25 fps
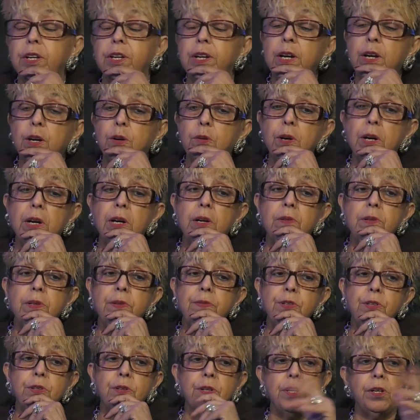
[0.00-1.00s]
Now,
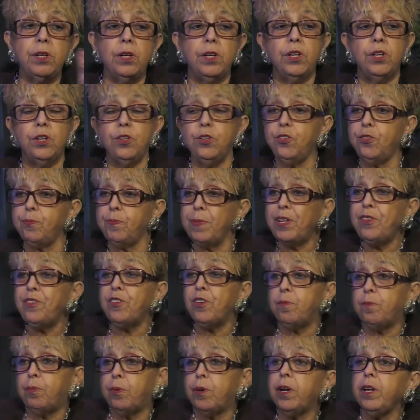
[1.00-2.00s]
however, you
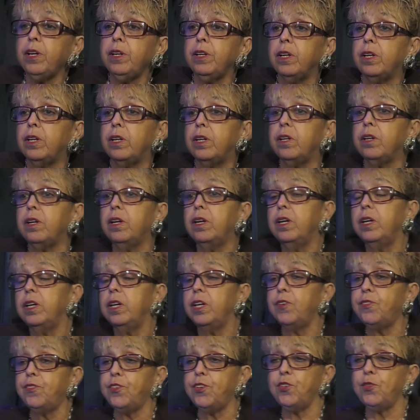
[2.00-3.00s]
mentioned pregnant.
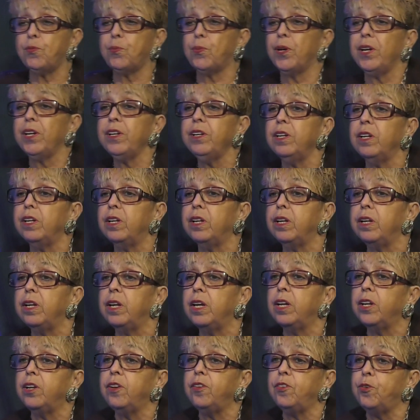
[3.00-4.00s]
If she's pregnant
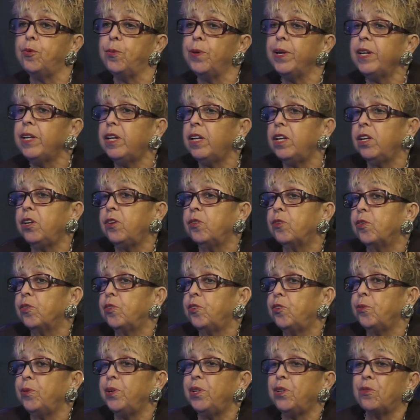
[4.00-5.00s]
and drinking or
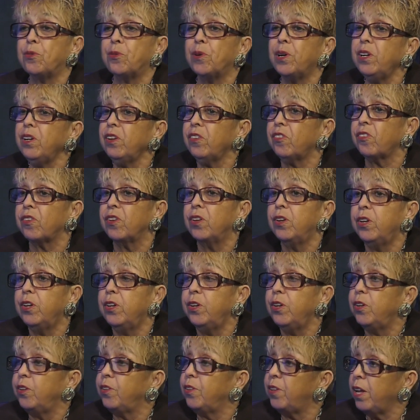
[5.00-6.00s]
doing drugs,
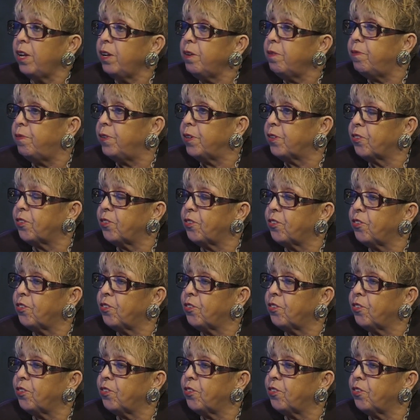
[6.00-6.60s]
that affects the